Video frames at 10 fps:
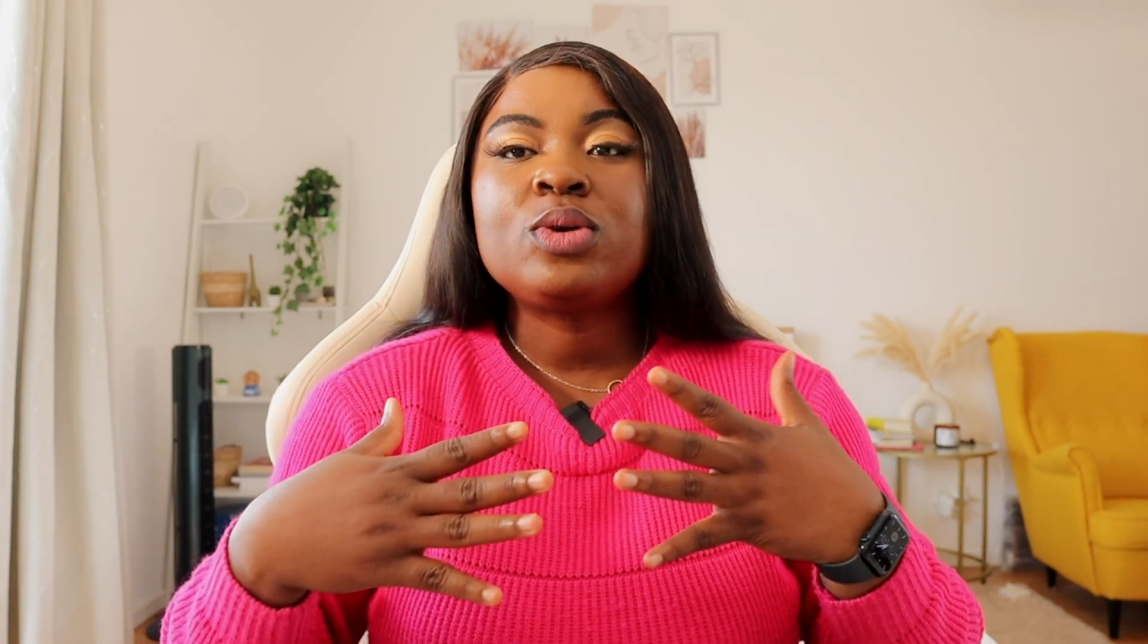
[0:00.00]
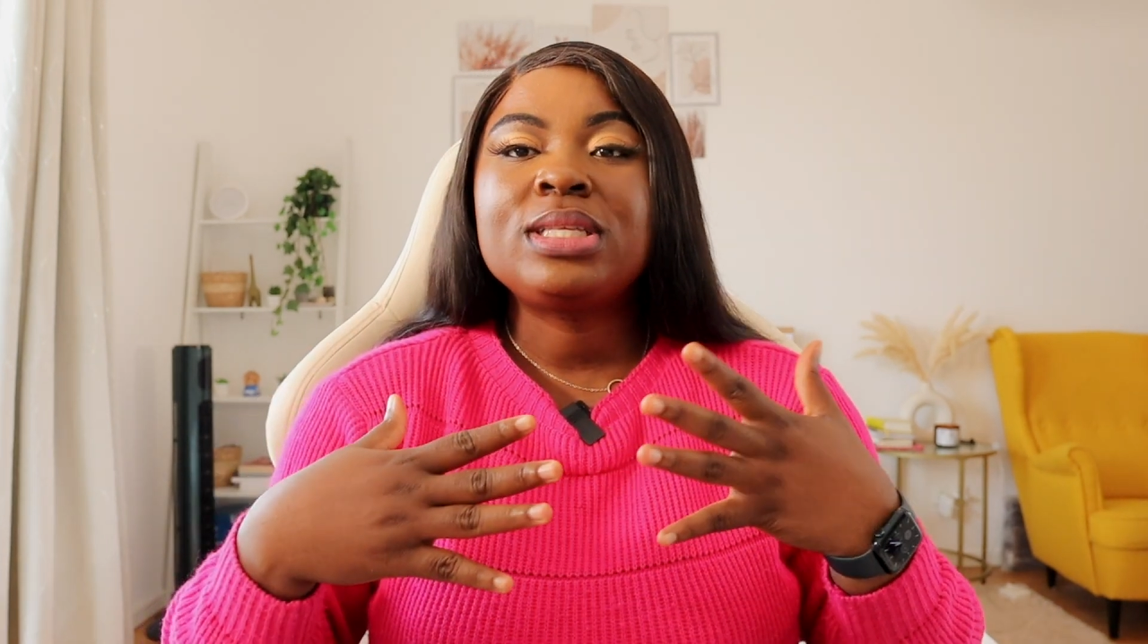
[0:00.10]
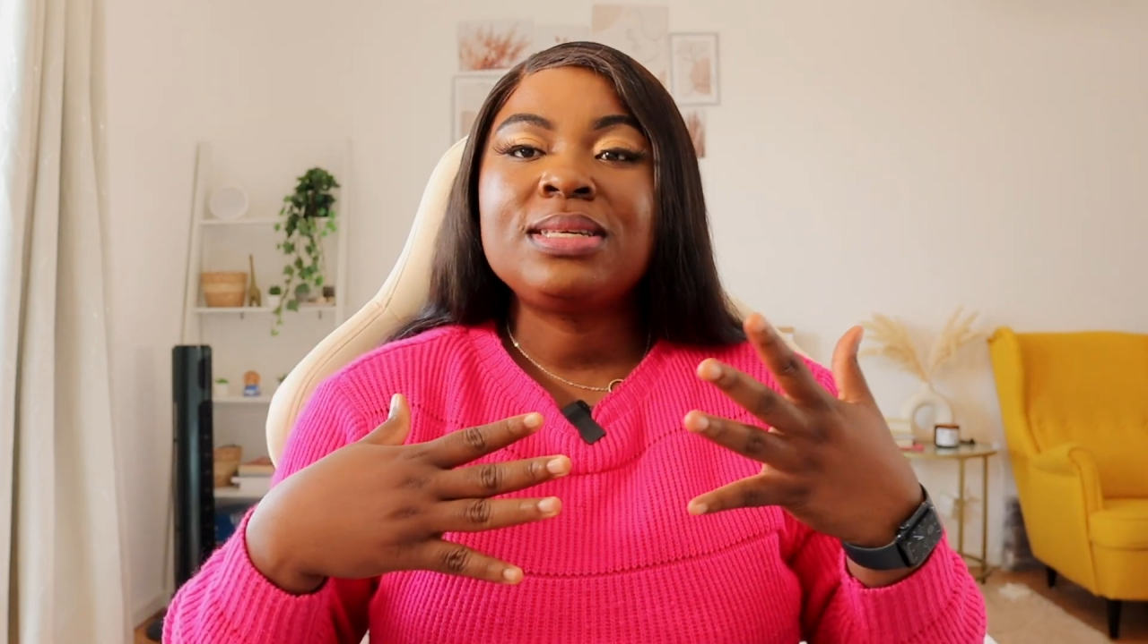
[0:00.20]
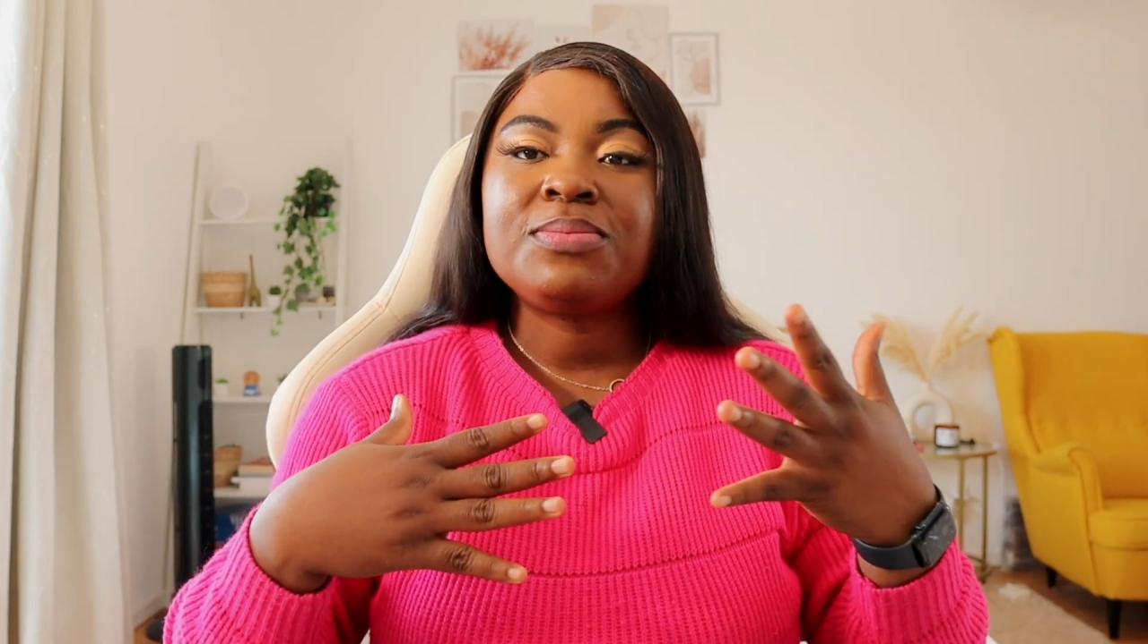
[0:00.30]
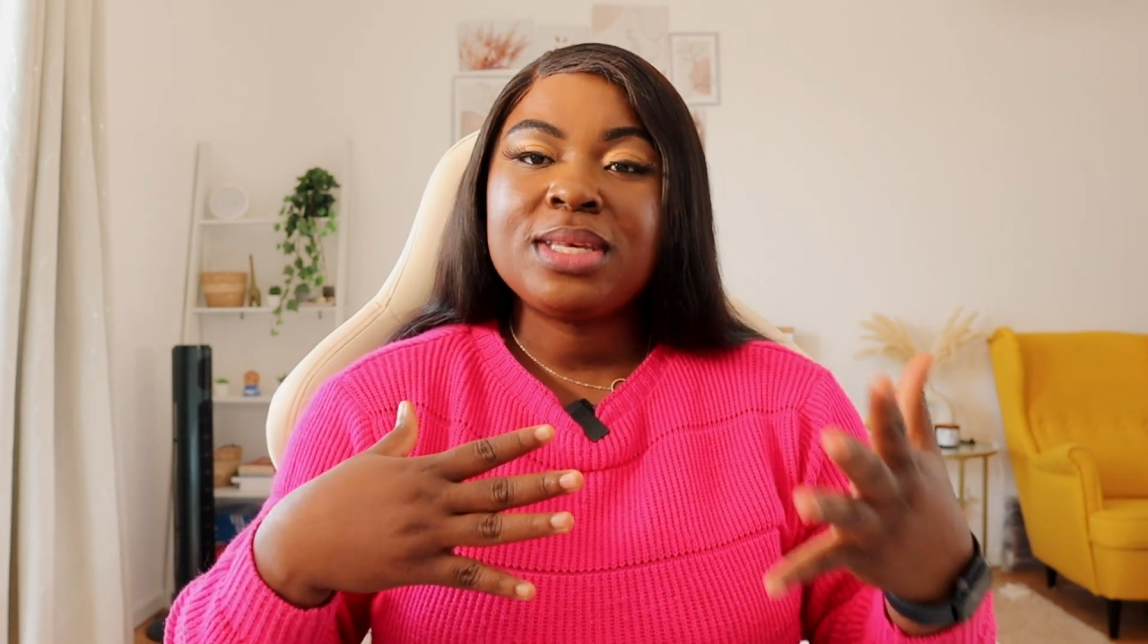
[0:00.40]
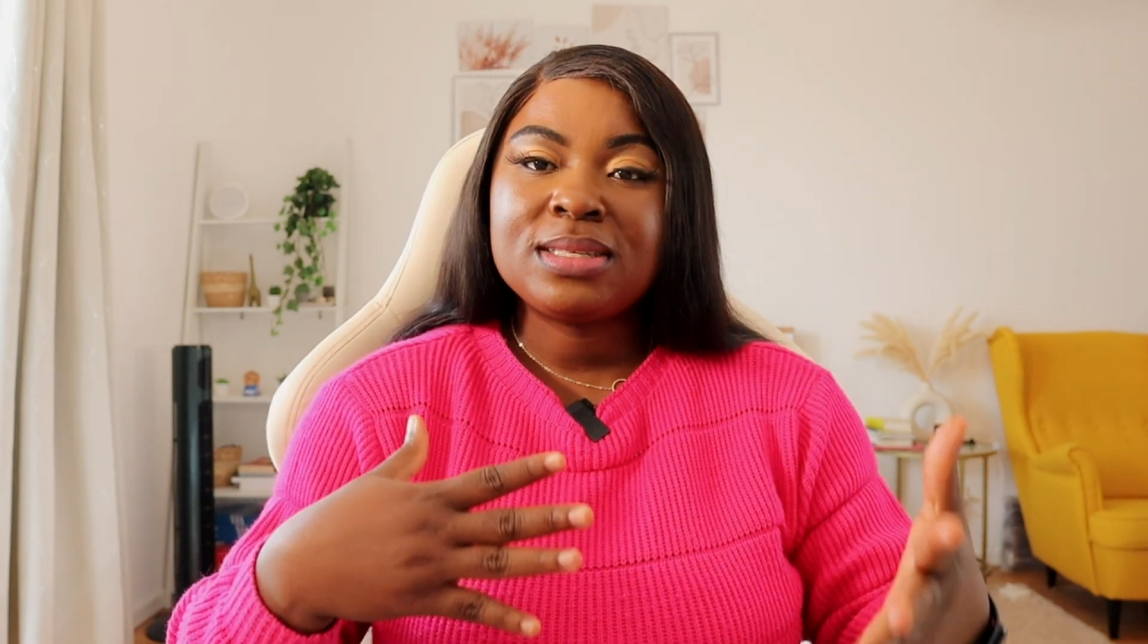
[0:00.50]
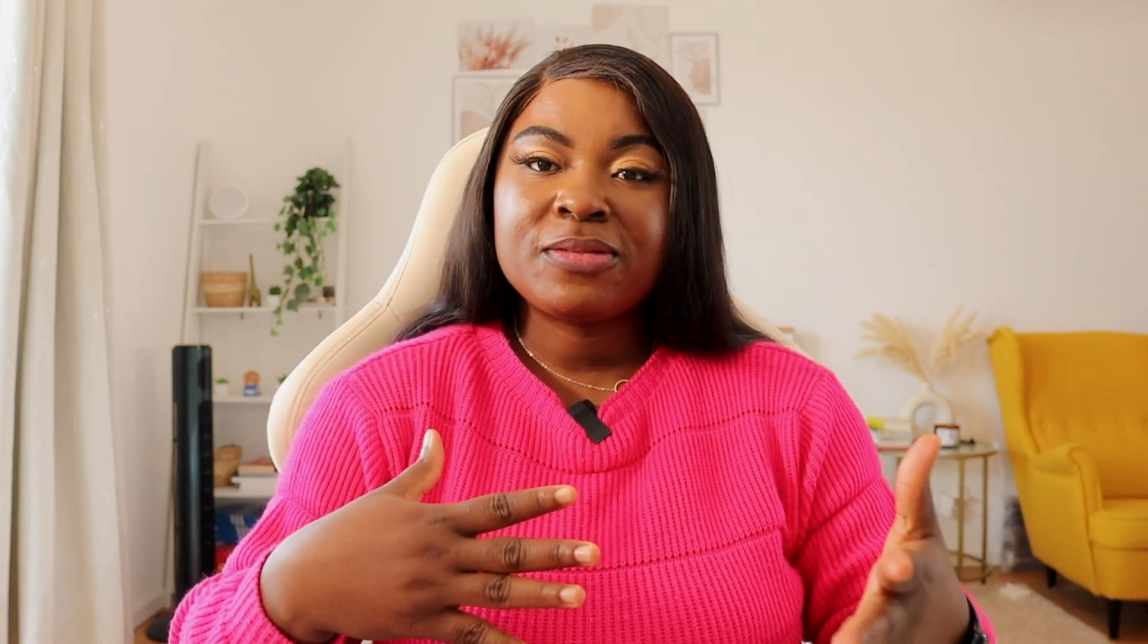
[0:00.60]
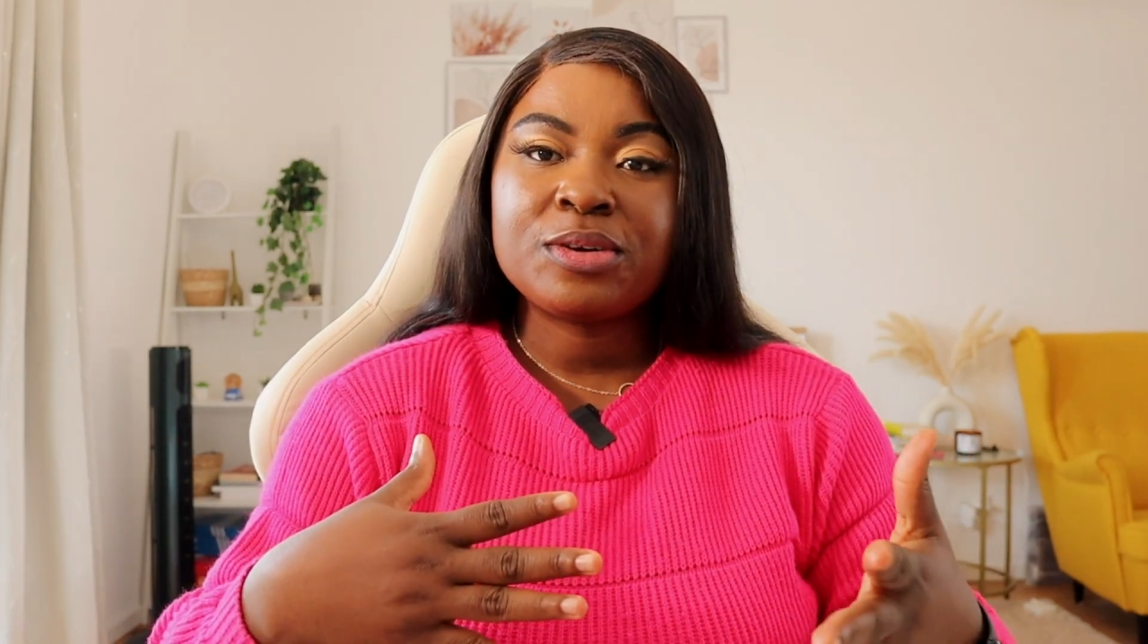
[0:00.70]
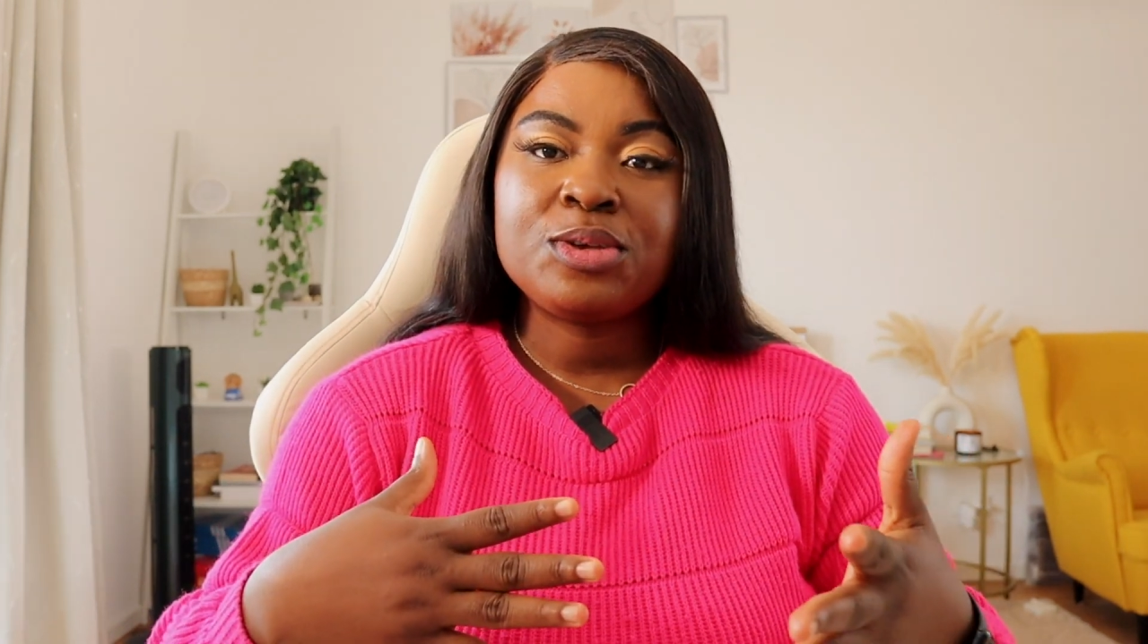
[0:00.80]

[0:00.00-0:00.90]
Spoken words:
what it means for